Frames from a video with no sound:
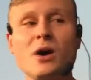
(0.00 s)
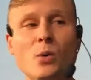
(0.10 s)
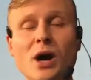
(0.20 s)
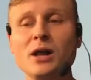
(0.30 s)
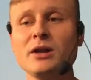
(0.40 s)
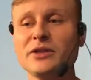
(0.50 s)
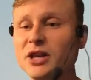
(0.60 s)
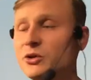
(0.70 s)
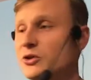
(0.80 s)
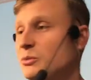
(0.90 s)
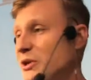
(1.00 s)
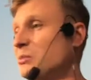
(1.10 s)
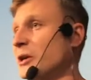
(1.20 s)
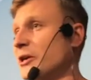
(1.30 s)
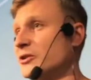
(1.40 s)
Well, they go to the
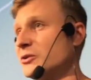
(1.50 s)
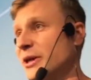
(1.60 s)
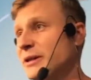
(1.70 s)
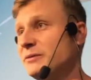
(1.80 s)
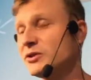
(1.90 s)
big players, right?